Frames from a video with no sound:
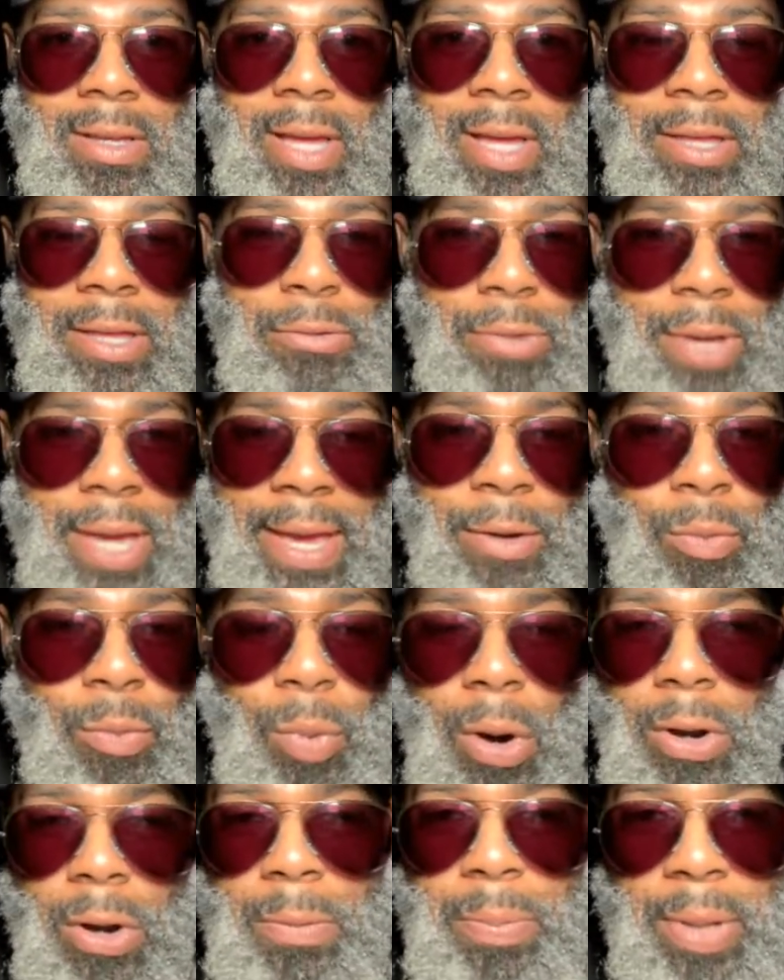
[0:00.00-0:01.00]
And you can't
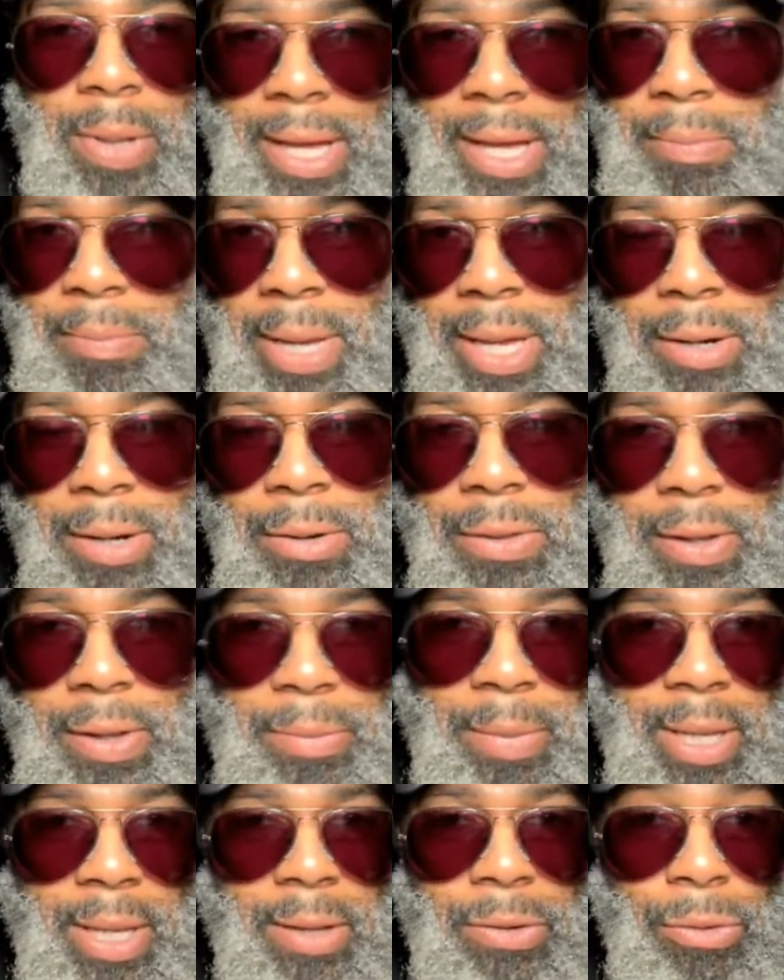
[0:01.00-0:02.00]
wordplay better than
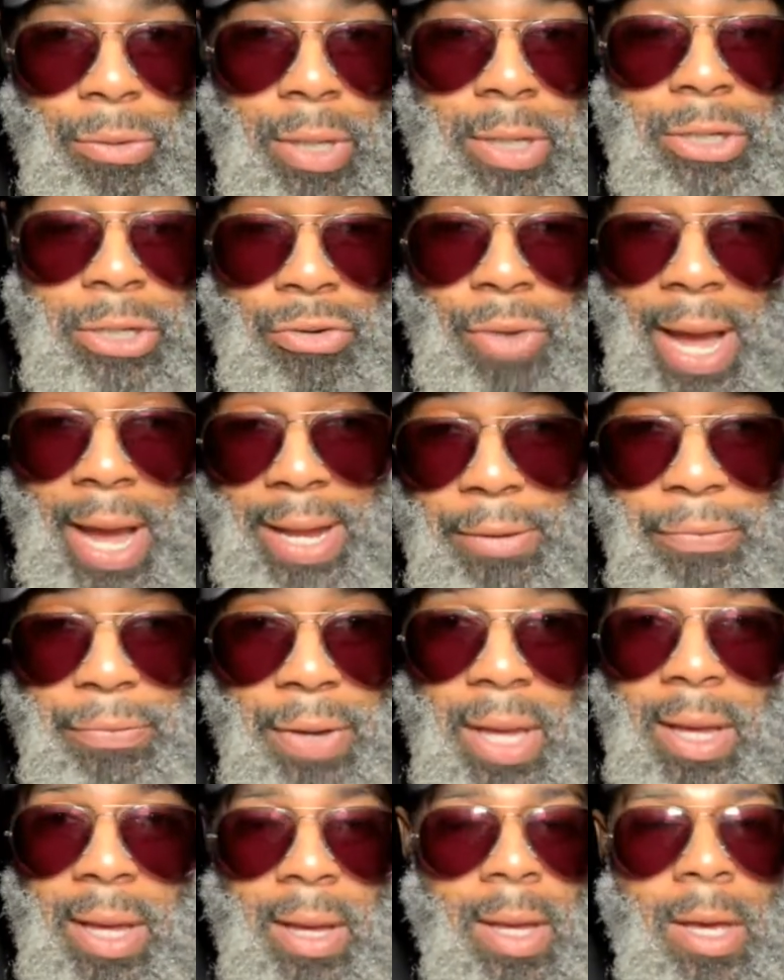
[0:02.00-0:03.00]
me. You can try to
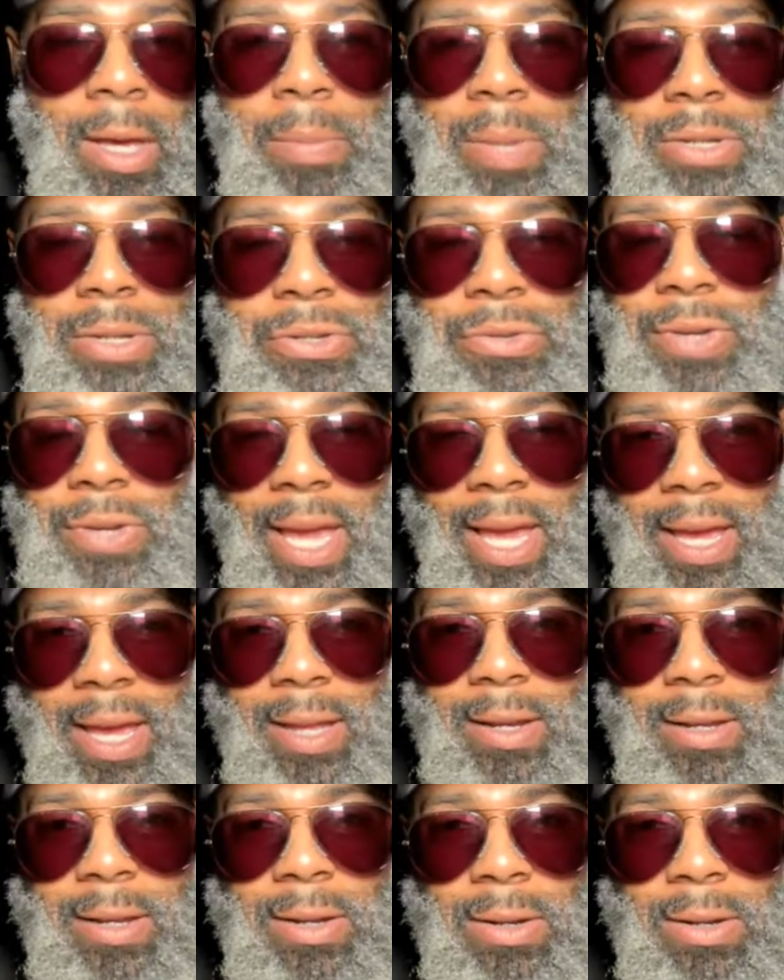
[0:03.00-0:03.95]
fit, but you can't.